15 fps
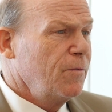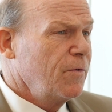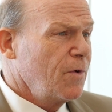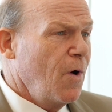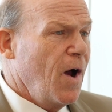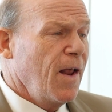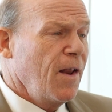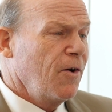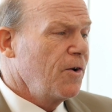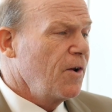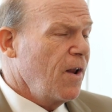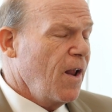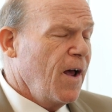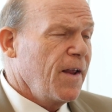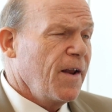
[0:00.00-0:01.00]
So I learned a
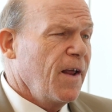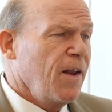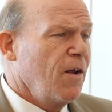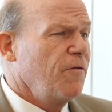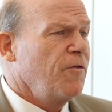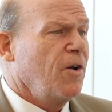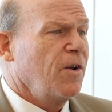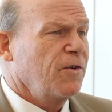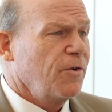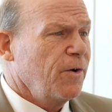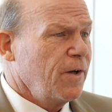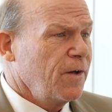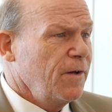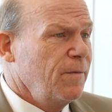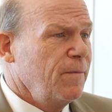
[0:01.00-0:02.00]
lot. I loved
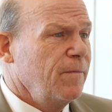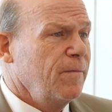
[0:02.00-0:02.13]
Australia.